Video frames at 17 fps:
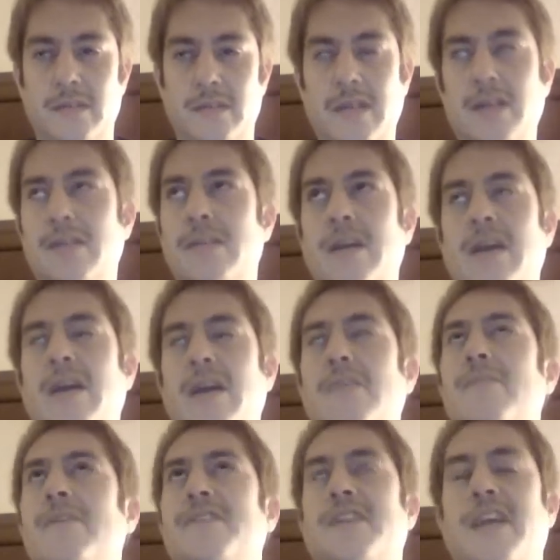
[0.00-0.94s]
And I don't care how
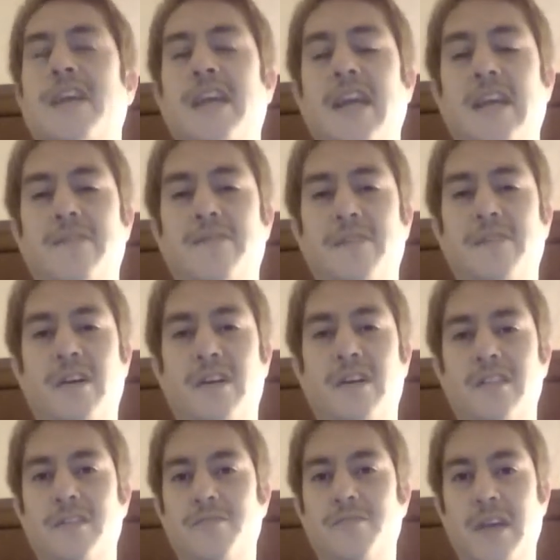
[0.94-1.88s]
much I hate for
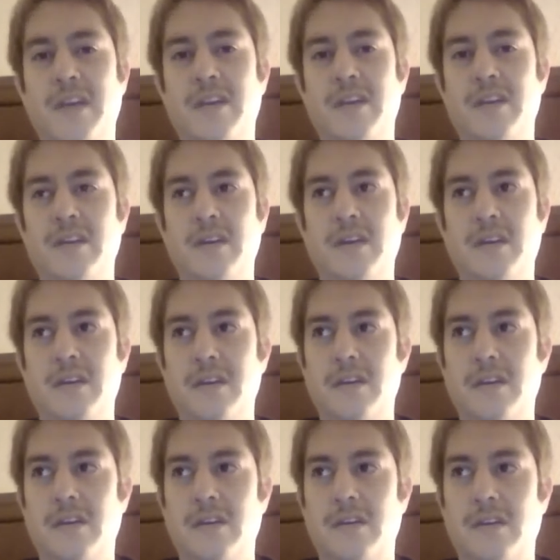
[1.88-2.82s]
calling Rey,
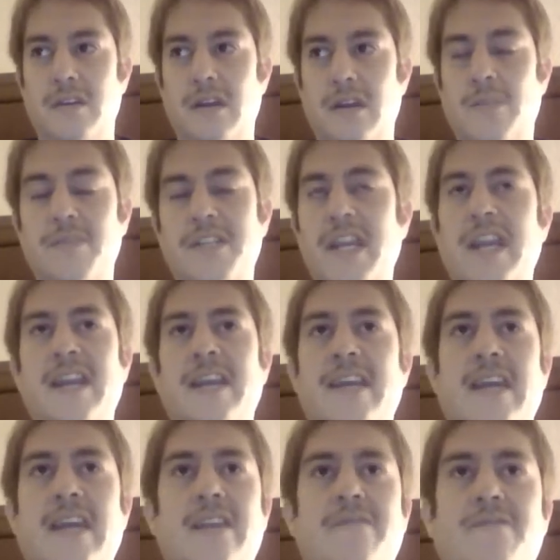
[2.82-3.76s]
how much hate I
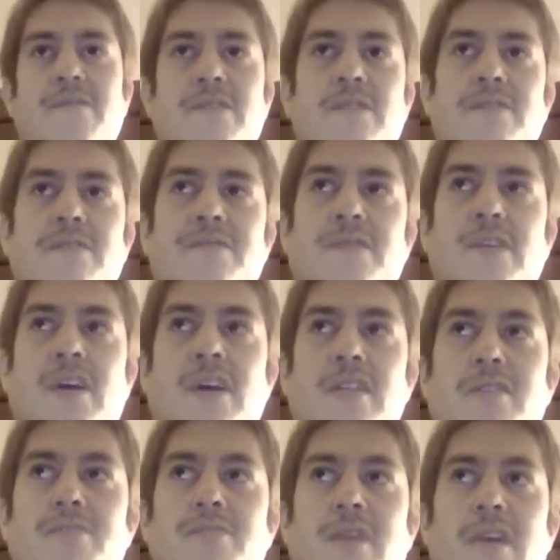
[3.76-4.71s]
get for
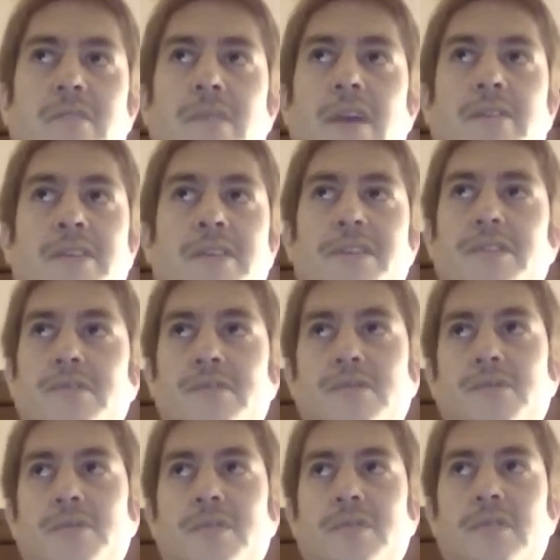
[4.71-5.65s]
calling Rey a Mary Sue,
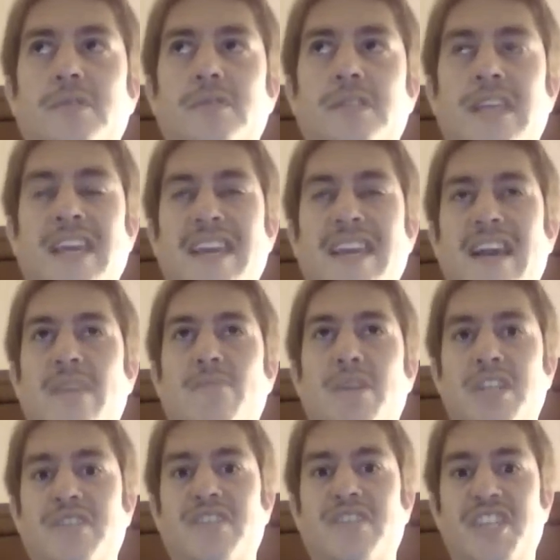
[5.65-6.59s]
or saying how
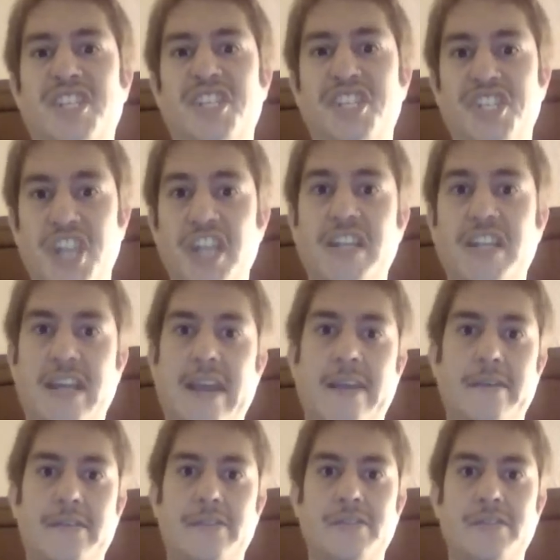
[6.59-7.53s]
much of a shit
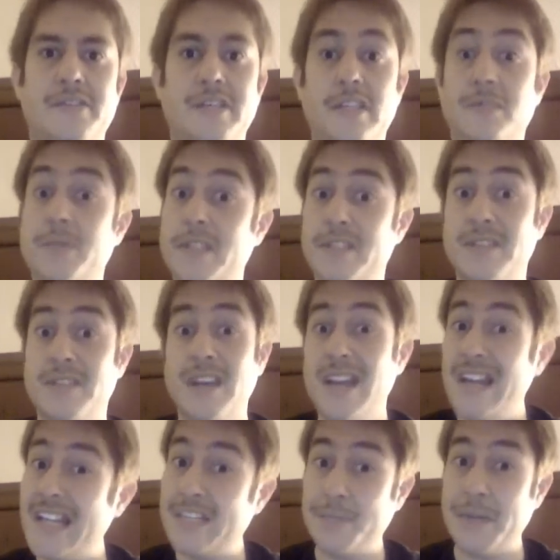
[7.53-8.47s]
character she is. Because
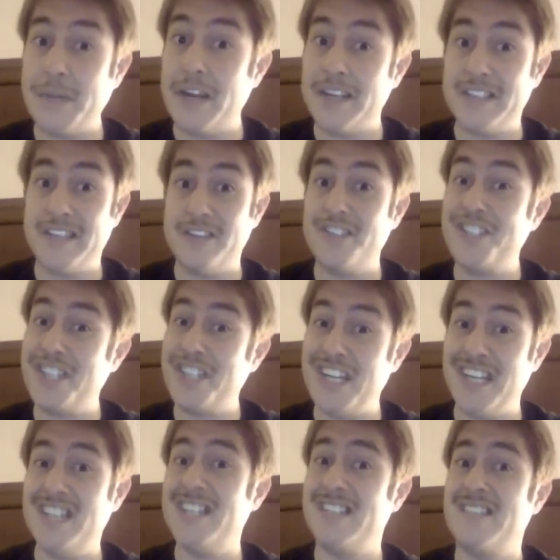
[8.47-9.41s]
let's be honest here,
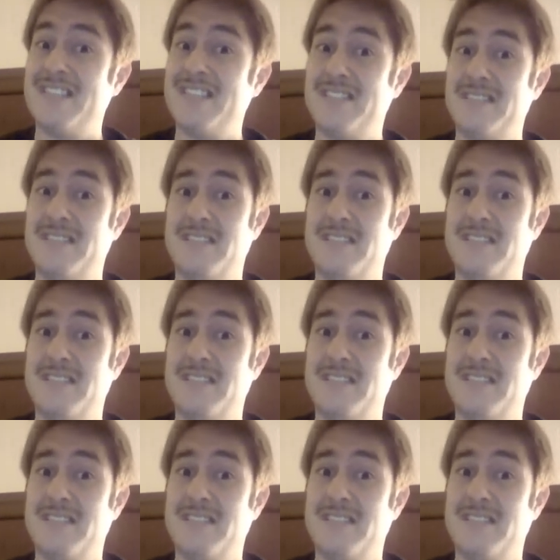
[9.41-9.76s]
she is.